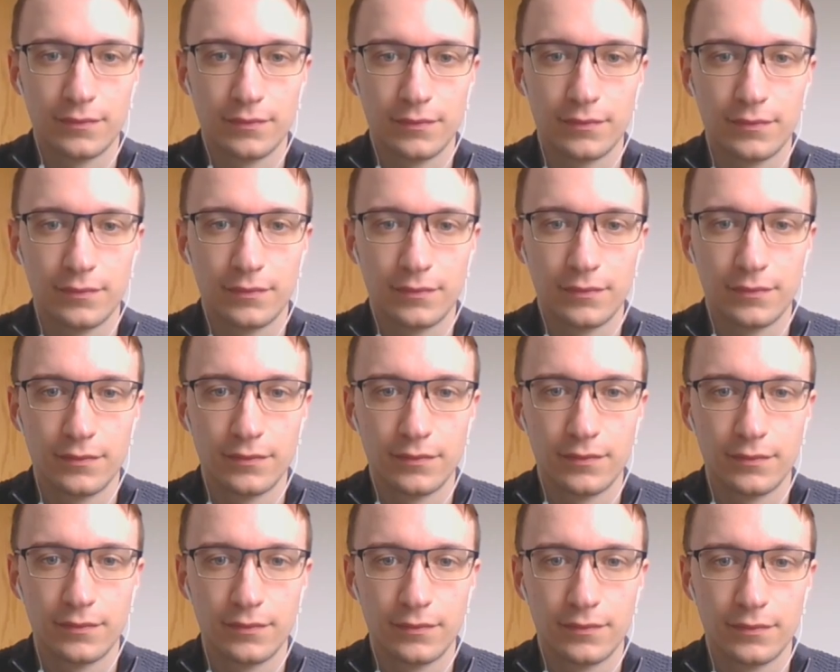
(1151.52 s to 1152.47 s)

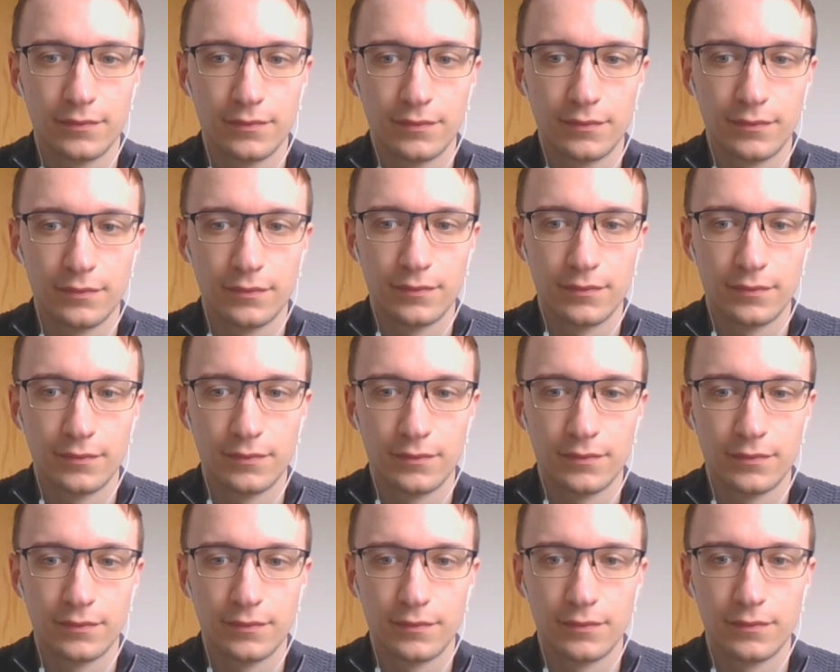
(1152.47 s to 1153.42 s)

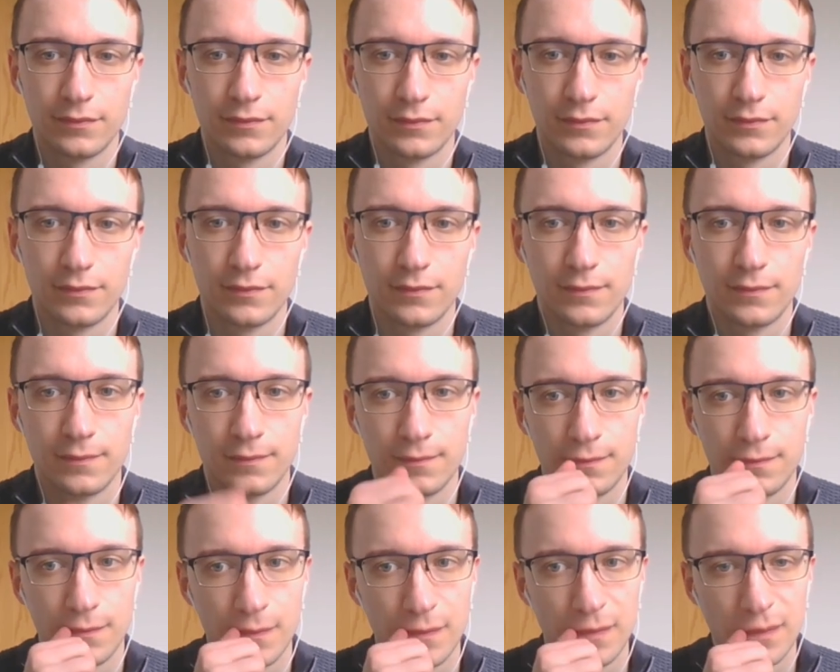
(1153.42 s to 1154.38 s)

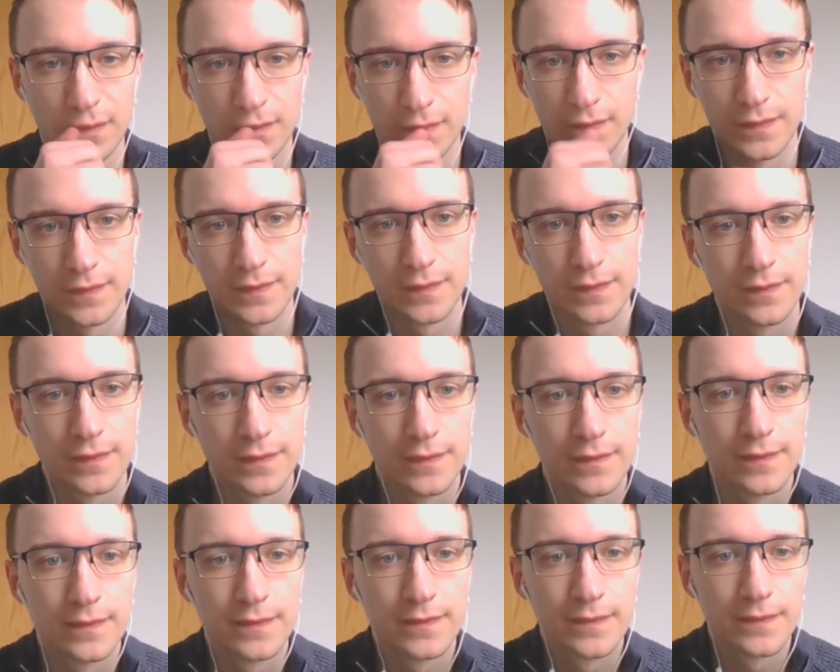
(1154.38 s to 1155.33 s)

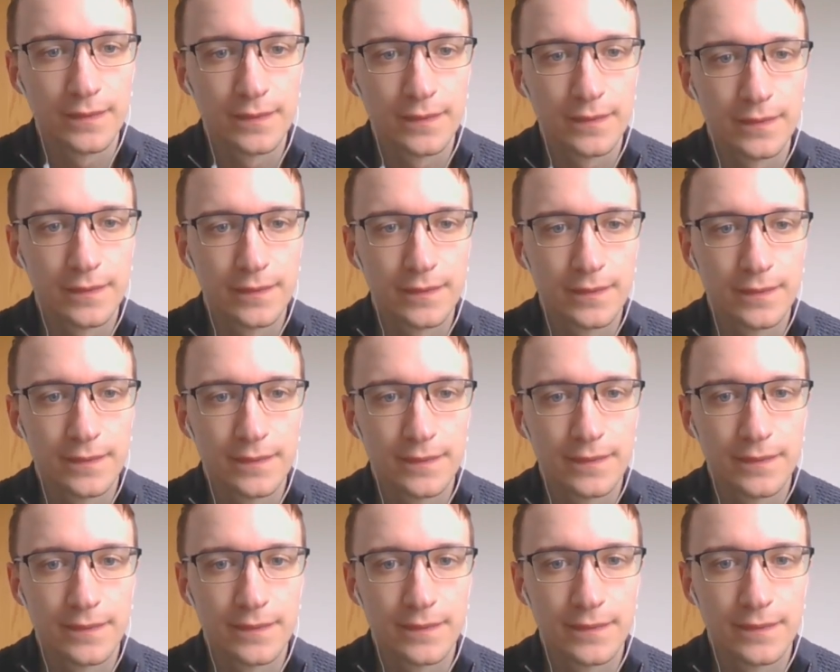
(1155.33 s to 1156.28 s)

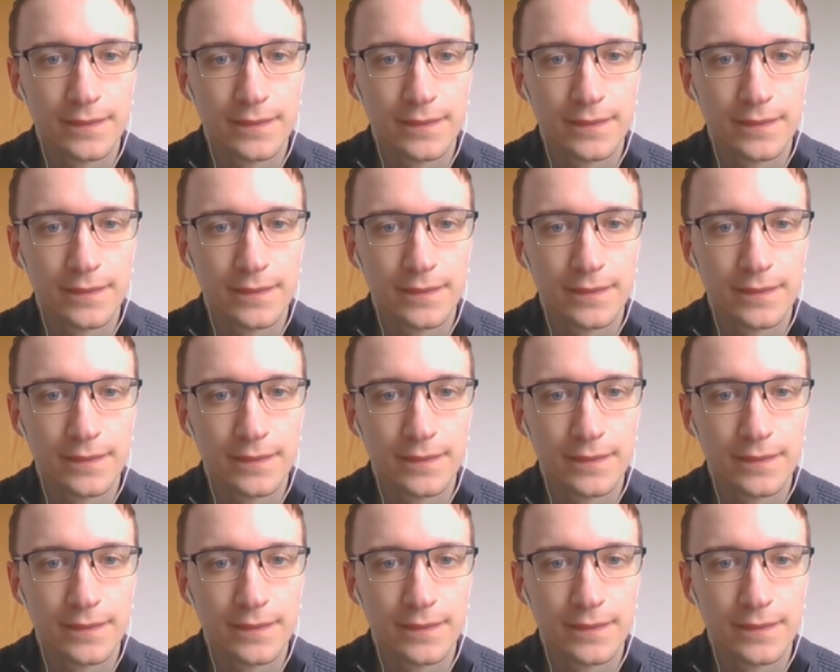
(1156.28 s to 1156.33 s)
The person shown says nothing.